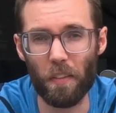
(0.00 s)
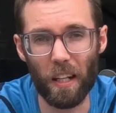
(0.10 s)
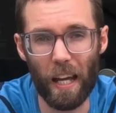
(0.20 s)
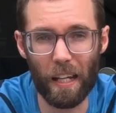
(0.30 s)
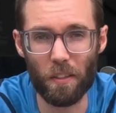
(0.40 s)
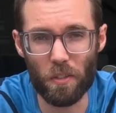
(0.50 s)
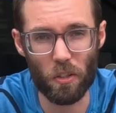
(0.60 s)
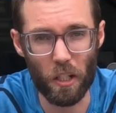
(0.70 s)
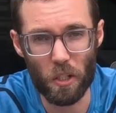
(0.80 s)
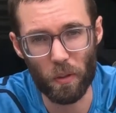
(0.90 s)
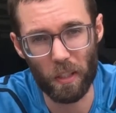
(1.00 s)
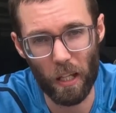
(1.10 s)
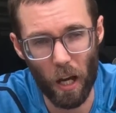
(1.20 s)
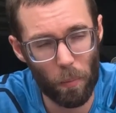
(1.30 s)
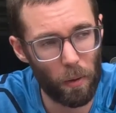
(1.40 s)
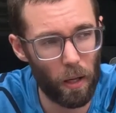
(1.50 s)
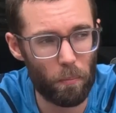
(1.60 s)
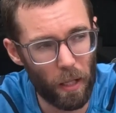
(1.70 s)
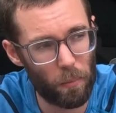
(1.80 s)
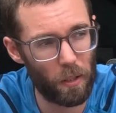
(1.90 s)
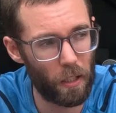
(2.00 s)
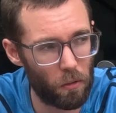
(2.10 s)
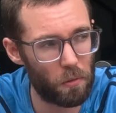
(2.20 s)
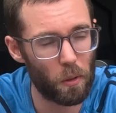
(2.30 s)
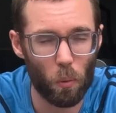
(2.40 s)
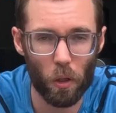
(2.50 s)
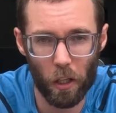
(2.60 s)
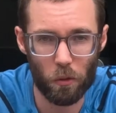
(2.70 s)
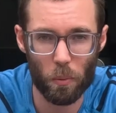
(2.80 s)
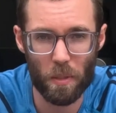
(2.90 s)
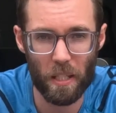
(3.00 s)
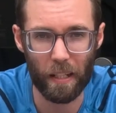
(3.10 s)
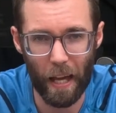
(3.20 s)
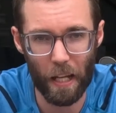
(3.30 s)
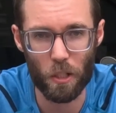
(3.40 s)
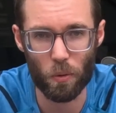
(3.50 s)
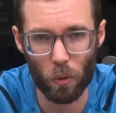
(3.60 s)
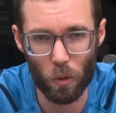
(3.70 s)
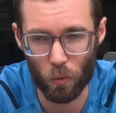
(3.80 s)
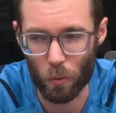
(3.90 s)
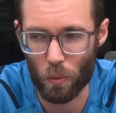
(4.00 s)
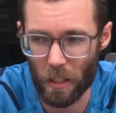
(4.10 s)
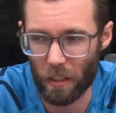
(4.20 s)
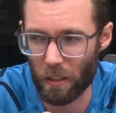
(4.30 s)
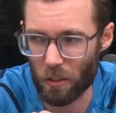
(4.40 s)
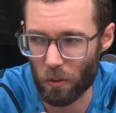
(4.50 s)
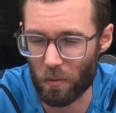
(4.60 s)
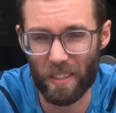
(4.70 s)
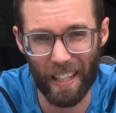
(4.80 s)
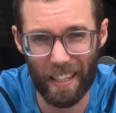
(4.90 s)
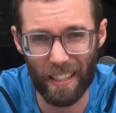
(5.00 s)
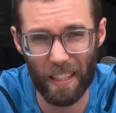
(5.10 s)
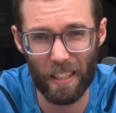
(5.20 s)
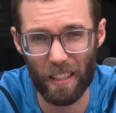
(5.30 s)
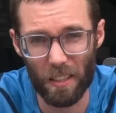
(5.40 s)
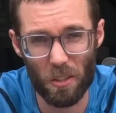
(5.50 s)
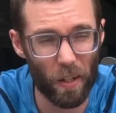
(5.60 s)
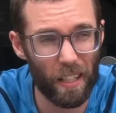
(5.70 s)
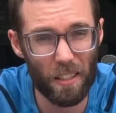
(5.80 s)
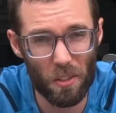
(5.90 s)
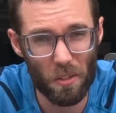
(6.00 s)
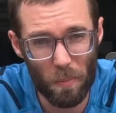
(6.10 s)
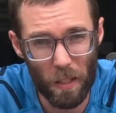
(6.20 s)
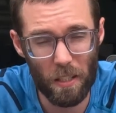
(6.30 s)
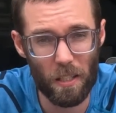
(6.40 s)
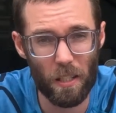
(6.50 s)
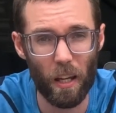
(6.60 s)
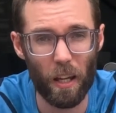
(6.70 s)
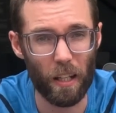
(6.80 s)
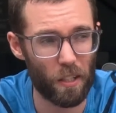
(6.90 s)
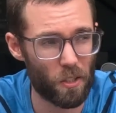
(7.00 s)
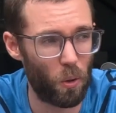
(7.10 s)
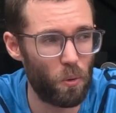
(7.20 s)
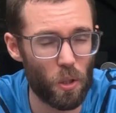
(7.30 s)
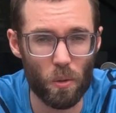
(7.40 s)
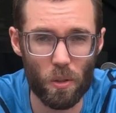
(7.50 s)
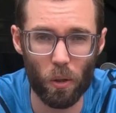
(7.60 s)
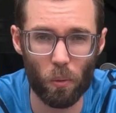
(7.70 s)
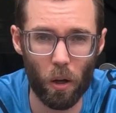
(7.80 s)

and the lack of structure in the upper, maybe they don't feel 100% natural cruising at sort of daily training sort of speeds, like zone 2, zone